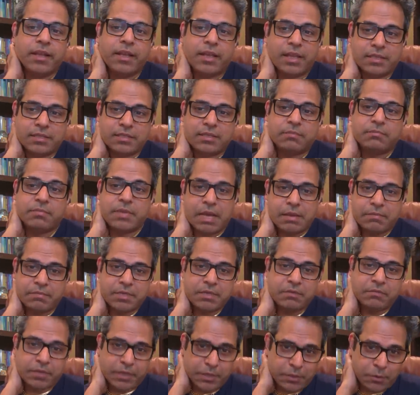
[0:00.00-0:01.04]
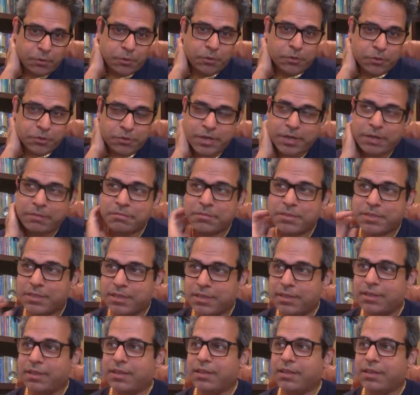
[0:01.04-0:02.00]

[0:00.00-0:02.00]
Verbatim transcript: and sometimes even in your dreams.